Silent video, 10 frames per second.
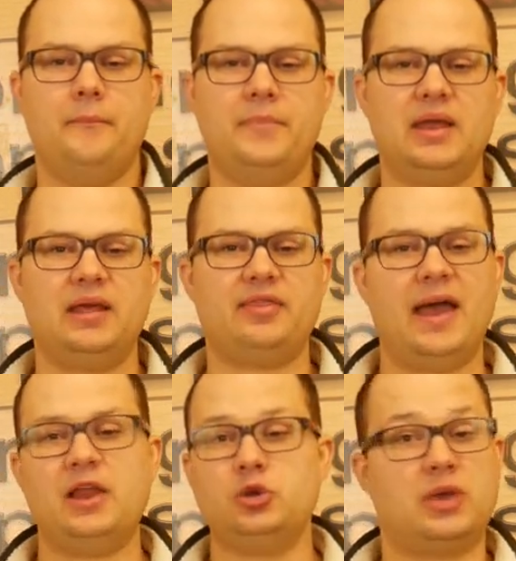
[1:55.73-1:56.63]
Meaning
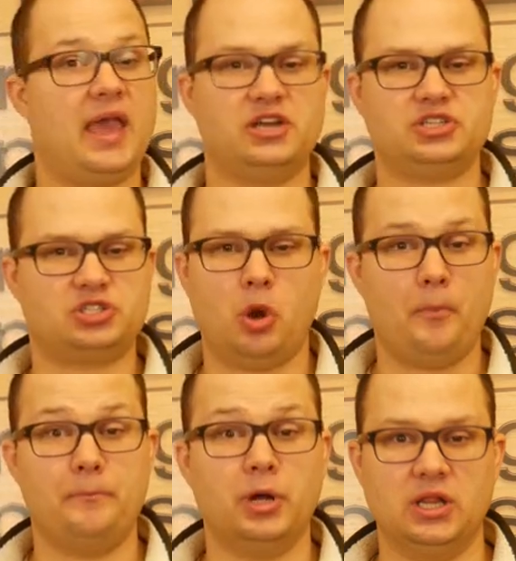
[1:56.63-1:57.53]
that you can't just
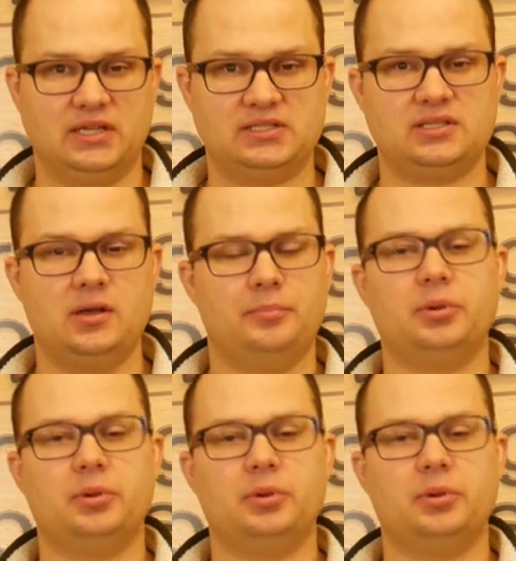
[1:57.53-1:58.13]
own bullets.